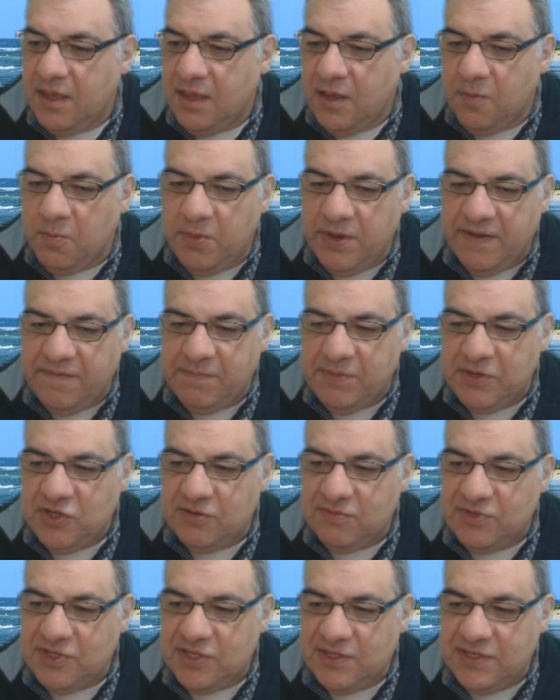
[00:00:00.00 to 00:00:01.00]
We have
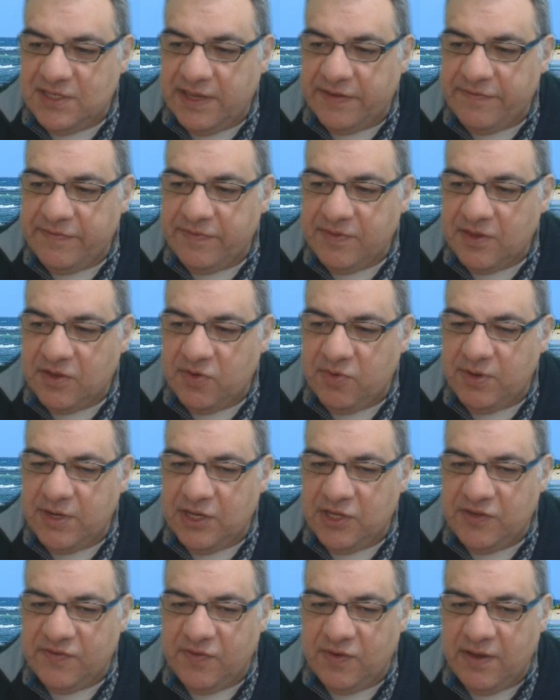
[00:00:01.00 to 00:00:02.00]
bishop g7, queen
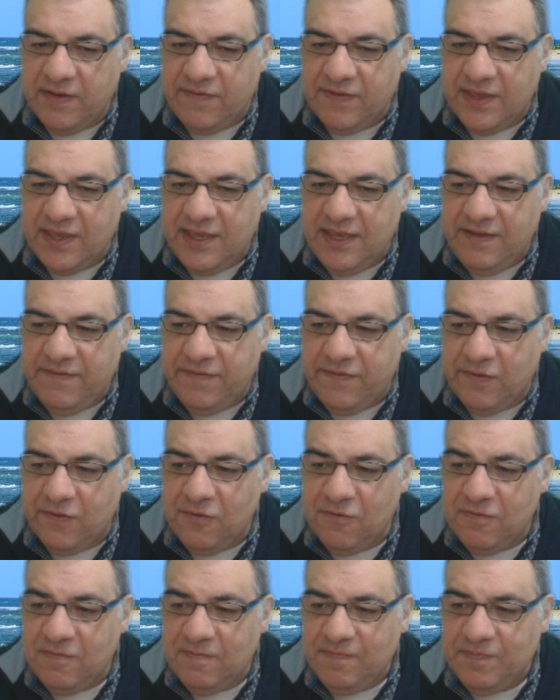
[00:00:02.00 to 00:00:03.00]
h5,
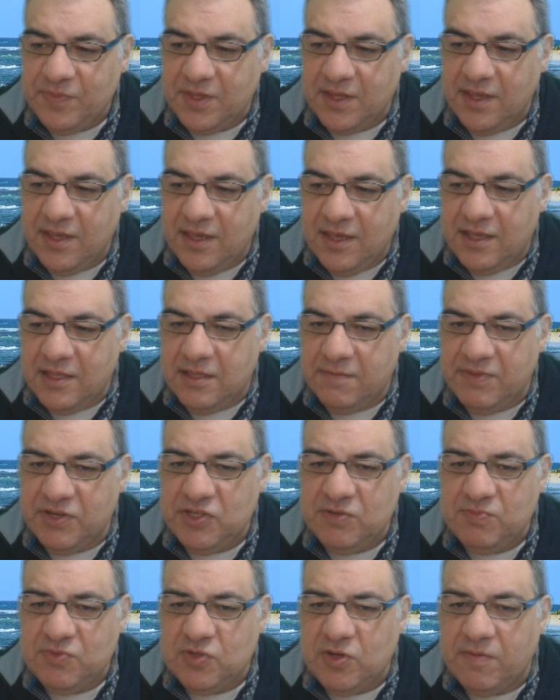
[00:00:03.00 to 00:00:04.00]
e4. The
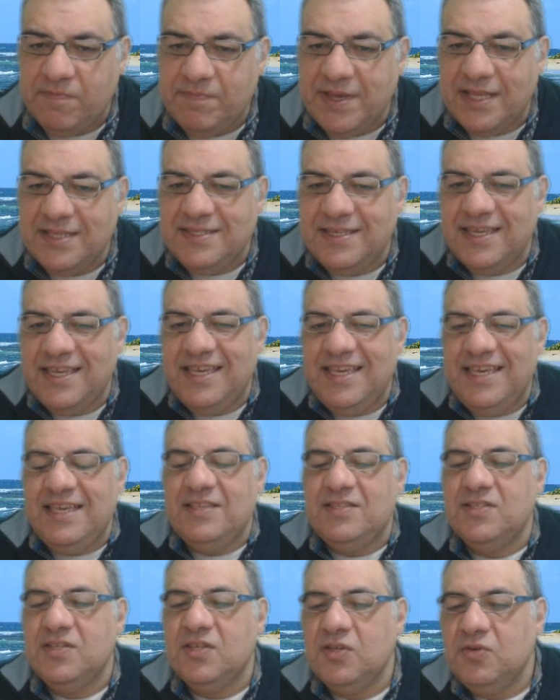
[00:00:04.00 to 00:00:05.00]
bishop dropped back to
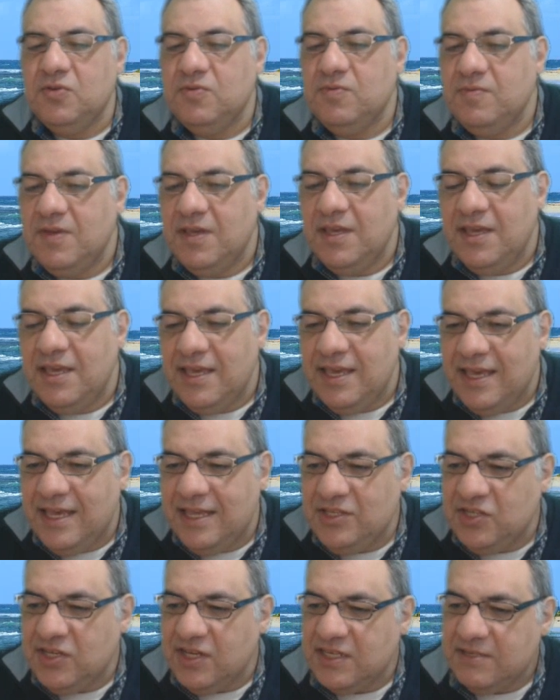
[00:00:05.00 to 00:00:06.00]
e2.
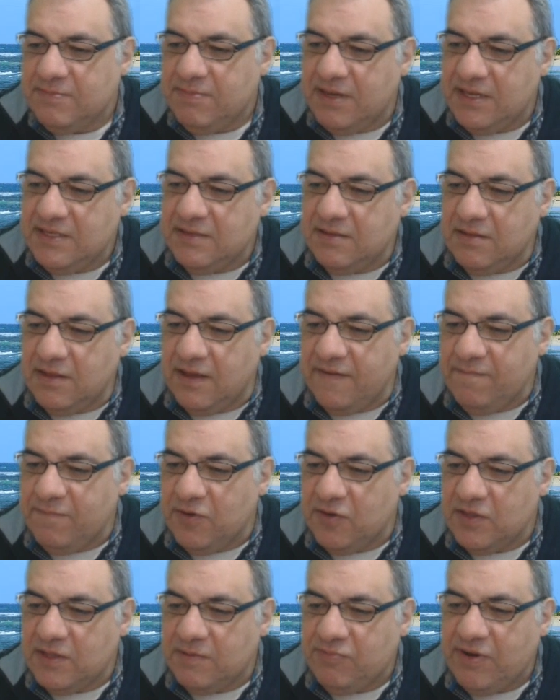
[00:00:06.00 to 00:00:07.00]
In Chessbase
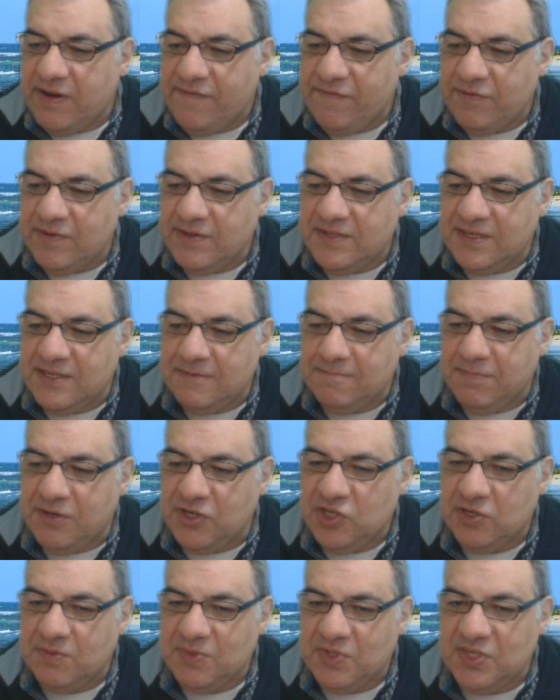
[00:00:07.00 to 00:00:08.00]
Livebook, the preference is
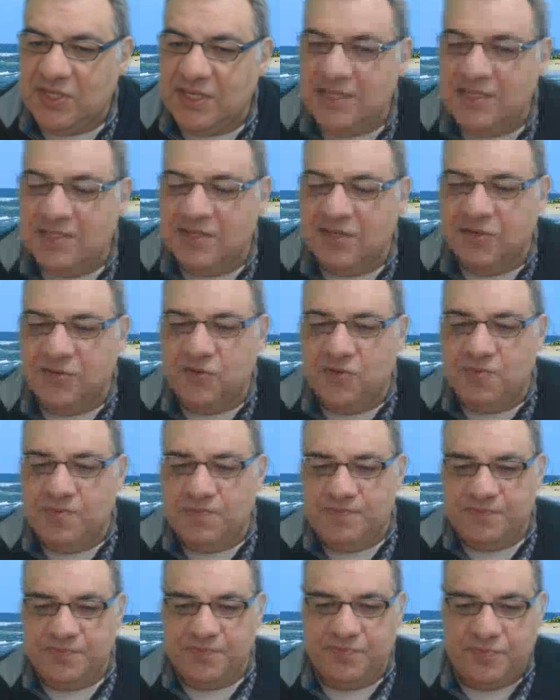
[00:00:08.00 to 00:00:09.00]
bishop c2.
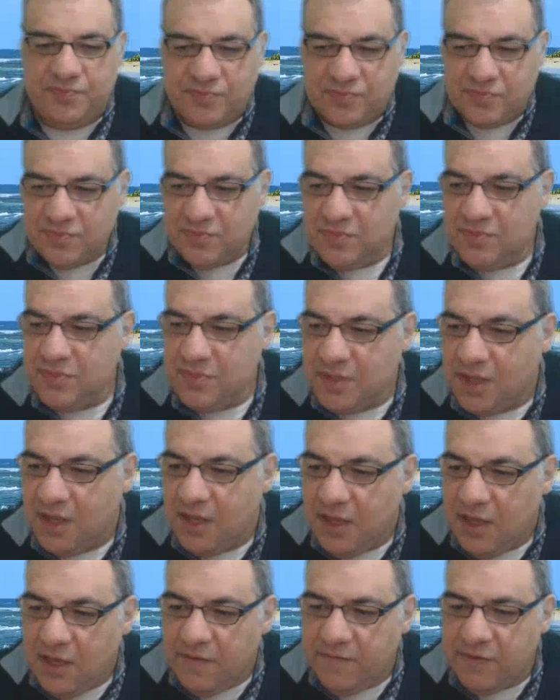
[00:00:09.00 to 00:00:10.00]

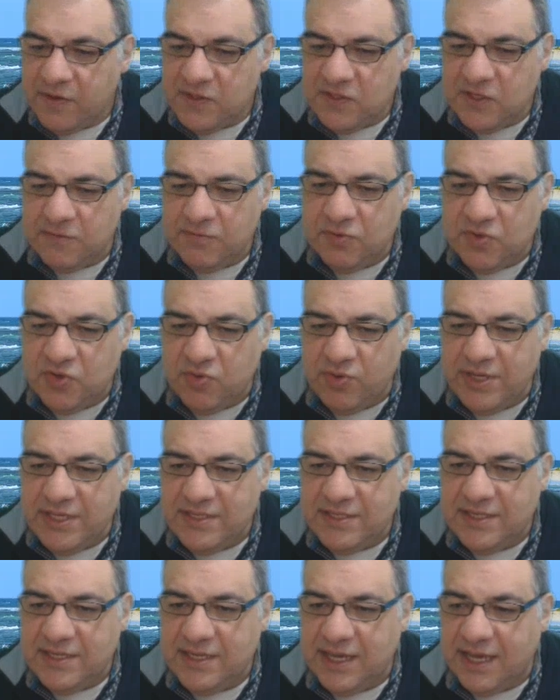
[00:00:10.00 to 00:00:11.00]
For example, queen
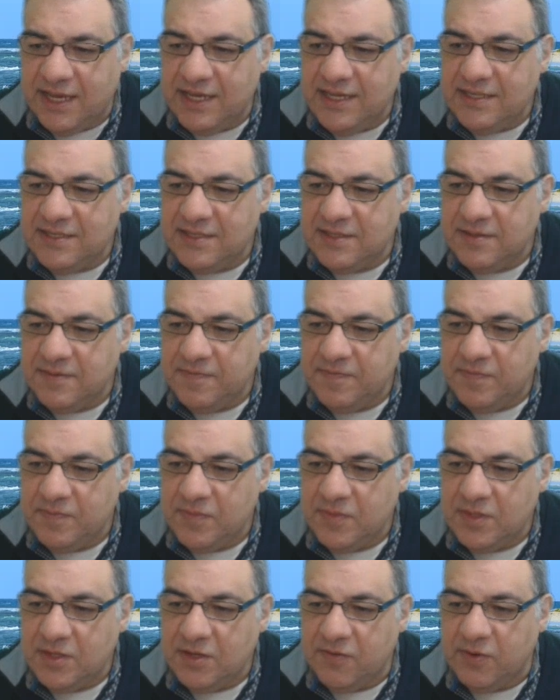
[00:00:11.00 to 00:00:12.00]
c8,
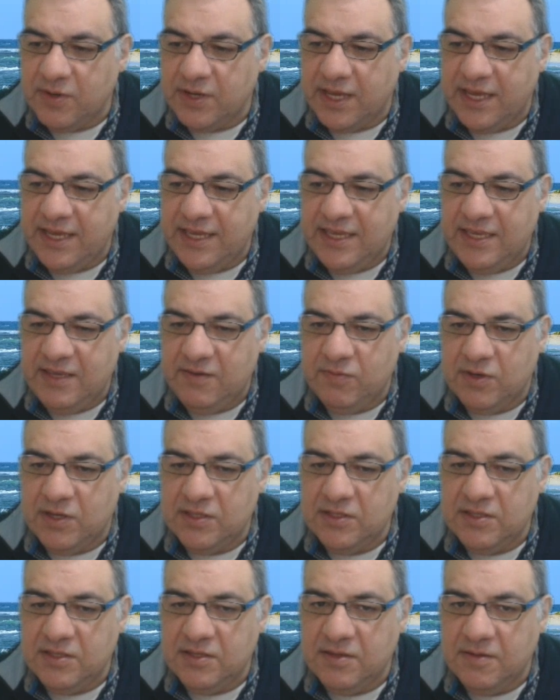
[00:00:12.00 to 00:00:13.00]
rook a
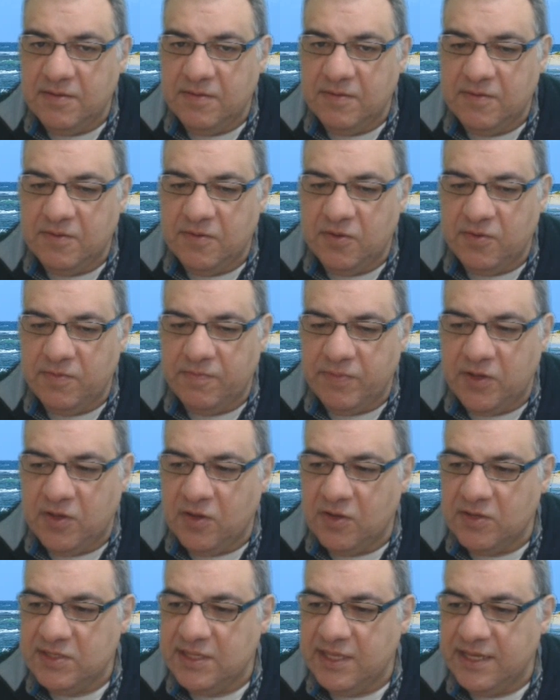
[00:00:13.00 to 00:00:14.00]
e1,
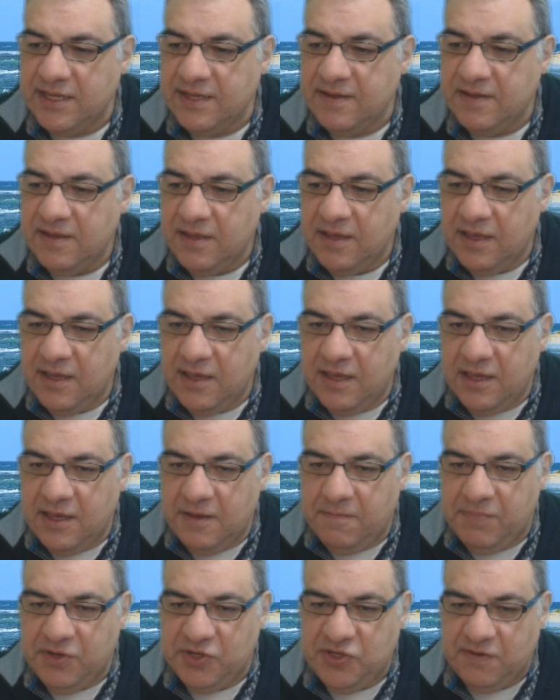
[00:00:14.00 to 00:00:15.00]
castling,
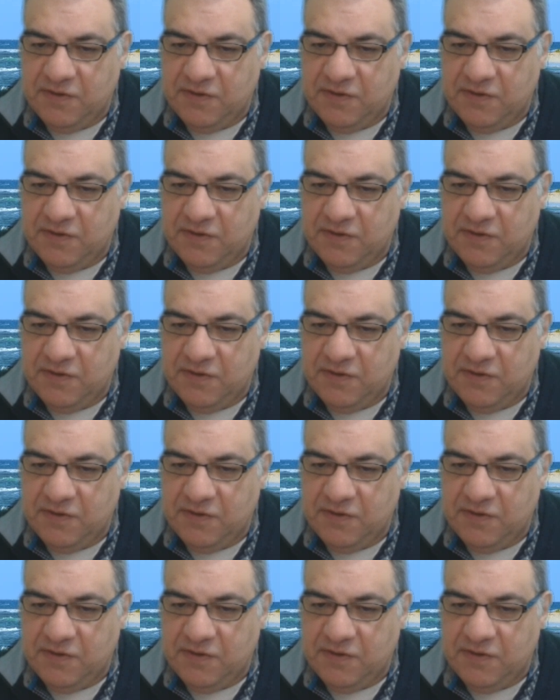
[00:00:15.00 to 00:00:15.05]
bishop